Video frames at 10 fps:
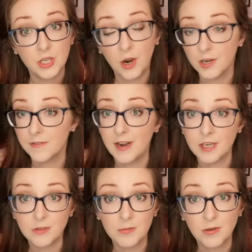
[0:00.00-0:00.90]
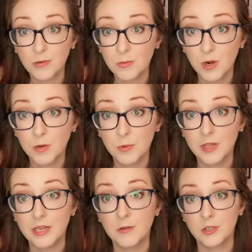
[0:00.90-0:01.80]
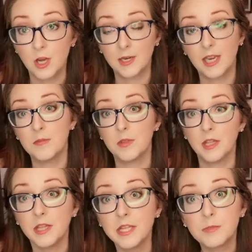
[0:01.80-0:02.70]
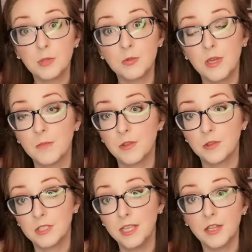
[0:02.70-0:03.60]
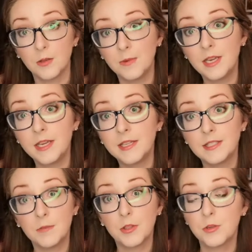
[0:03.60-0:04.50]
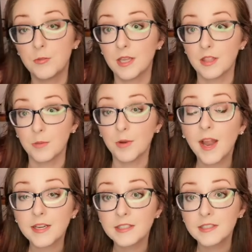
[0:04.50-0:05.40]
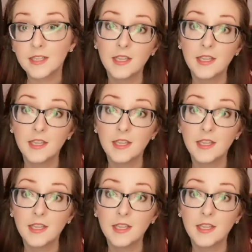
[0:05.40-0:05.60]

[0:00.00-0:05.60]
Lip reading: artifacts from their own work where they were talking about the links between what they're seeing in the readings and what they're doing in their practice.